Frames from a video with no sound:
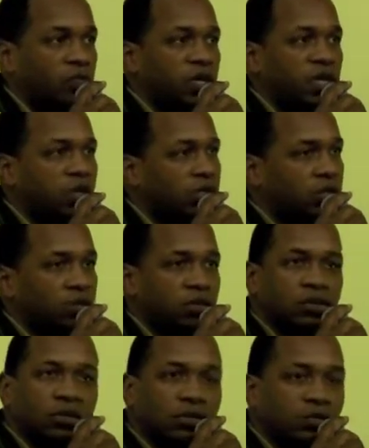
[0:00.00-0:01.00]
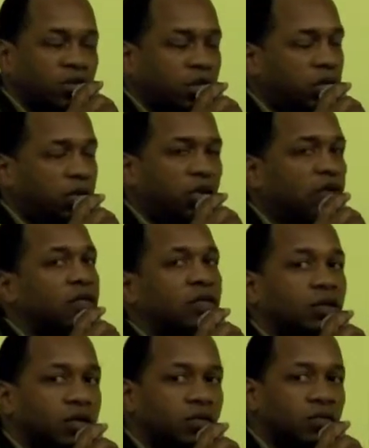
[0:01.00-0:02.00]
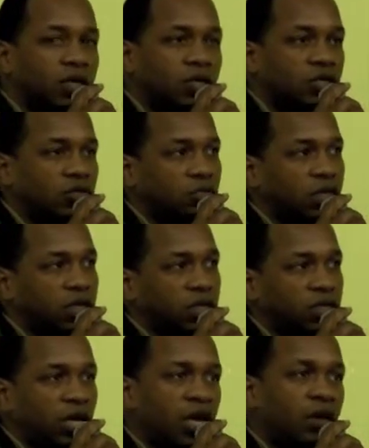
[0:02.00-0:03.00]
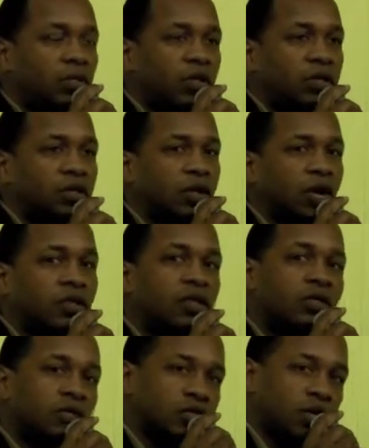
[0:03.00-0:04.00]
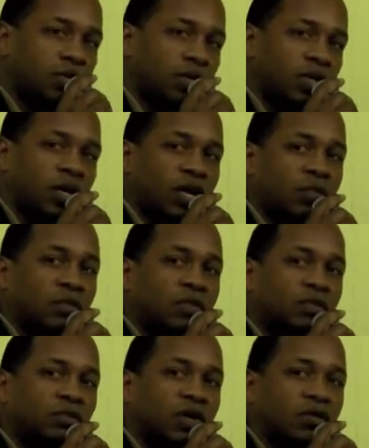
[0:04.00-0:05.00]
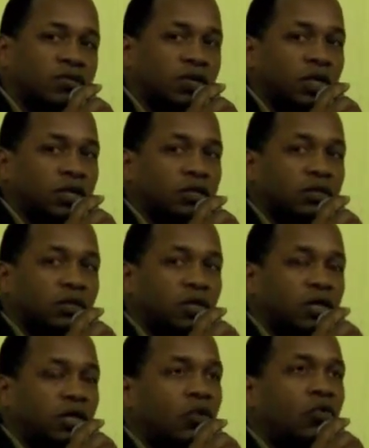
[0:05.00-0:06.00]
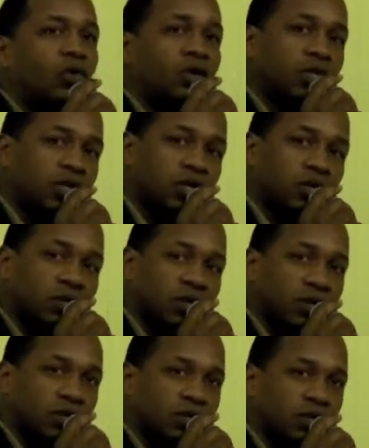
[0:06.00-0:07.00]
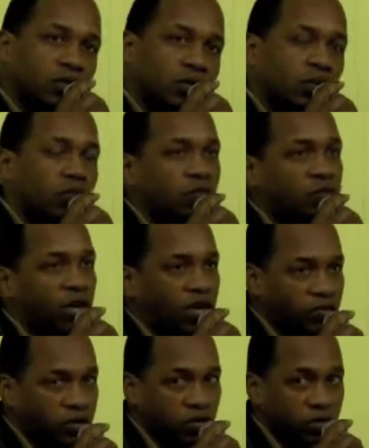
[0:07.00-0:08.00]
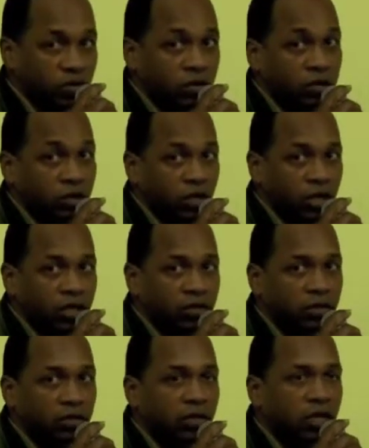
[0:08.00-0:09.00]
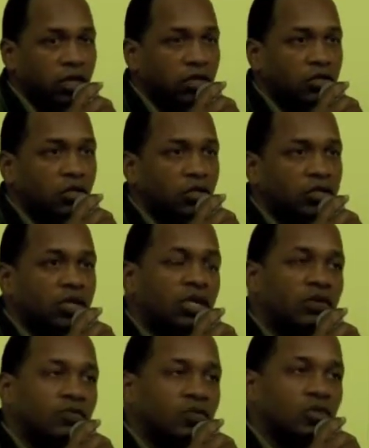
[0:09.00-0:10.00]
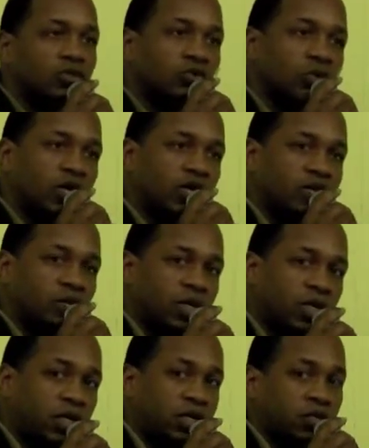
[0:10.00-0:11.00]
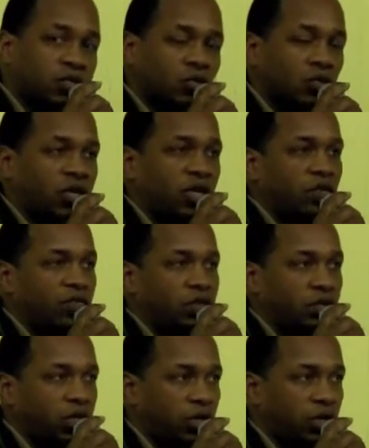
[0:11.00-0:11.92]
Meetings mean nothing, because meetings happen and then the same thing happens a month later or a year later or 5 years later. So instead of just creating meetings, we have to